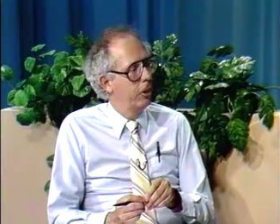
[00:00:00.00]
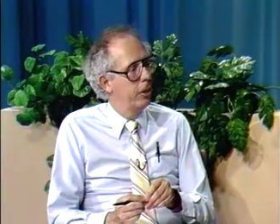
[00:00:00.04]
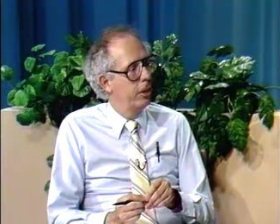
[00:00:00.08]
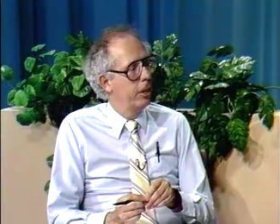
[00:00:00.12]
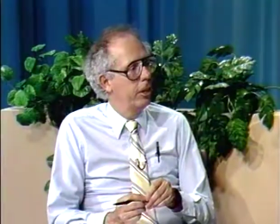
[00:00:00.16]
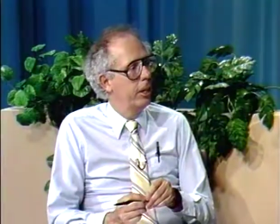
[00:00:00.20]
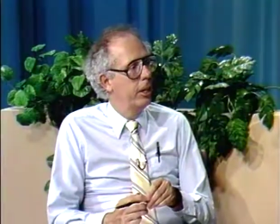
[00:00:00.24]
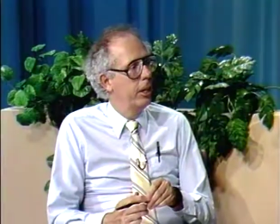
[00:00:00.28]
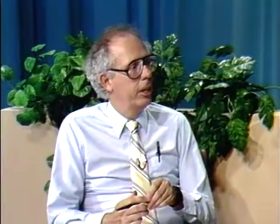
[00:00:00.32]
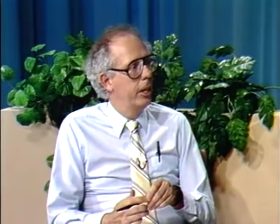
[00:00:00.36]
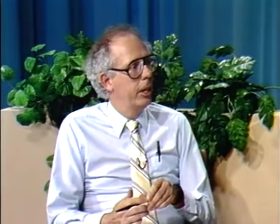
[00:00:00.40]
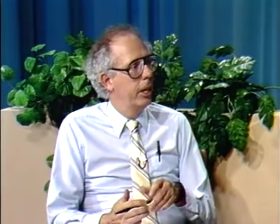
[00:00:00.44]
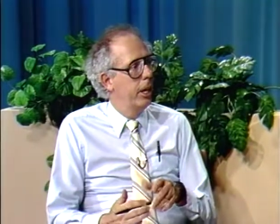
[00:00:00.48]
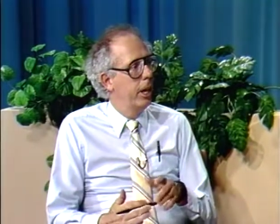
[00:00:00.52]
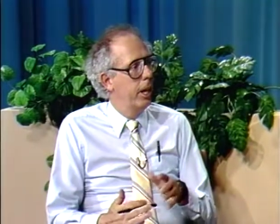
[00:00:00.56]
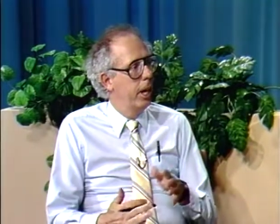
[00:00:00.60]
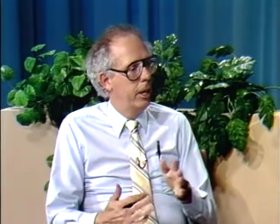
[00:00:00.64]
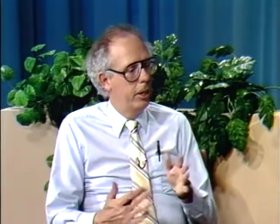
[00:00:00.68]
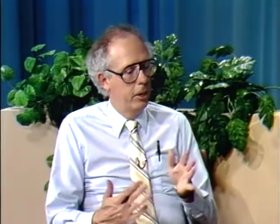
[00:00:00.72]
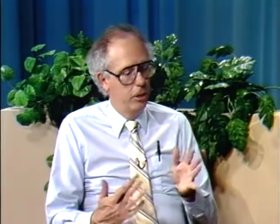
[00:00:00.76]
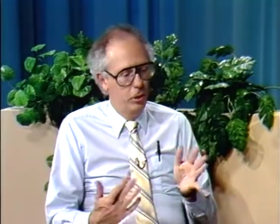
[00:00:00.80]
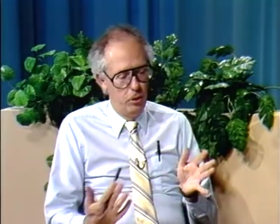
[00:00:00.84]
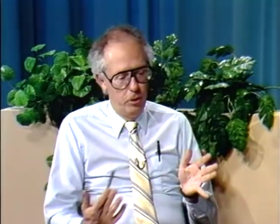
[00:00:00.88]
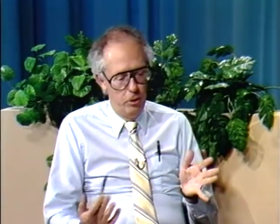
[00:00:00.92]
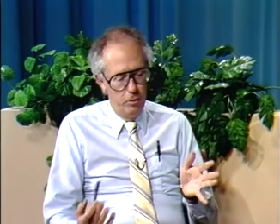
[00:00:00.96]
and
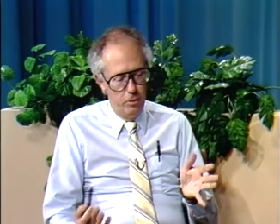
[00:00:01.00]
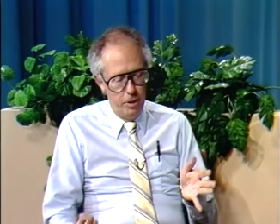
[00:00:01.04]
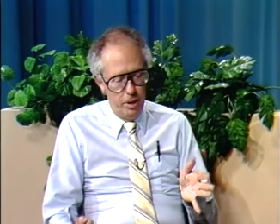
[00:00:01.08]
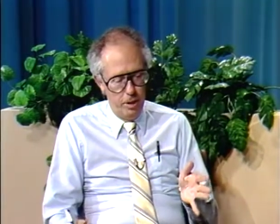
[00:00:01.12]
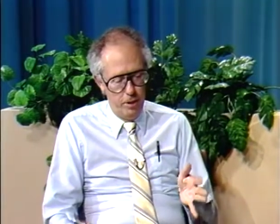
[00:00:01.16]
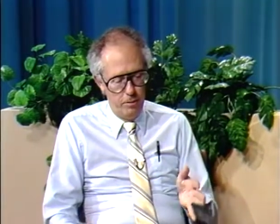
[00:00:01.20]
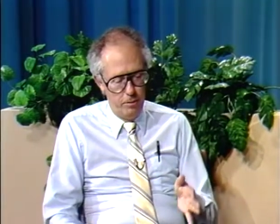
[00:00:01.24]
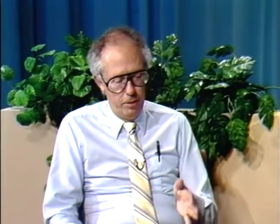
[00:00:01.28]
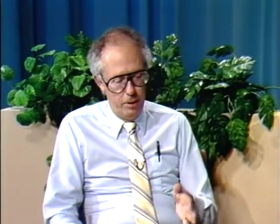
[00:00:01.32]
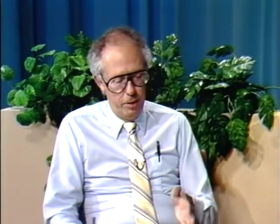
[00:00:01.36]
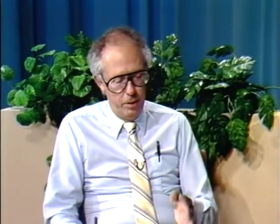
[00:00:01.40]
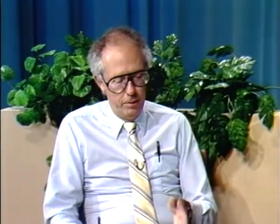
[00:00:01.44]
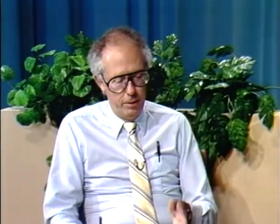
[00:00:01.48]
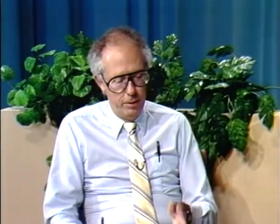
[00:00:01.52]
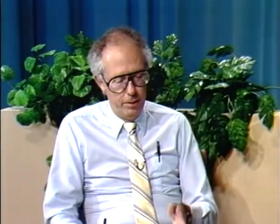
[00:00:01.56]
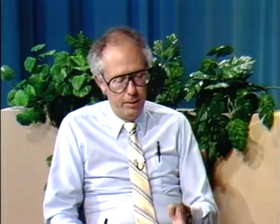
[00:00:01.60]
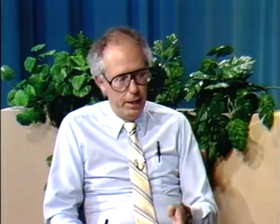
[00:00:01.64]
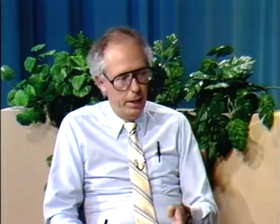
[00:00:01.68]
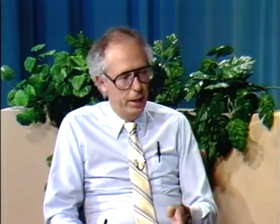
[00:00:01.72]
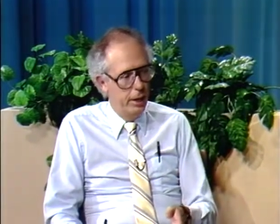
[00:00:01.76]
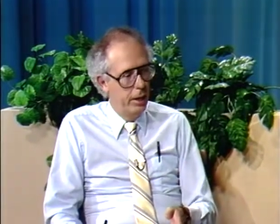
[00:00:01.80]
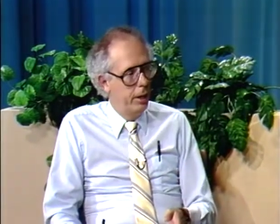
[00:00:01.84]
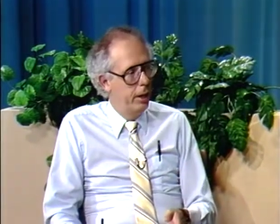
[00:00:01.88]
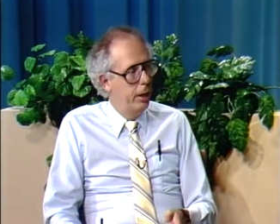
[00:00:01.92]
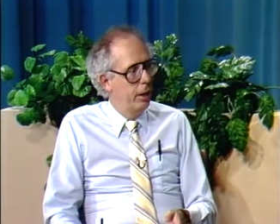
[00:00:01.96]
I know you're very involved in
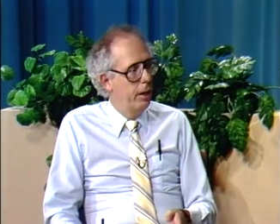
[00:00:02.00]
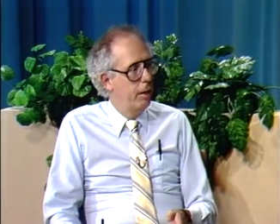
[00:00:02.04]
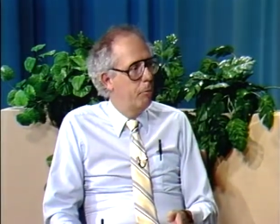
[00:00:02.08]
that.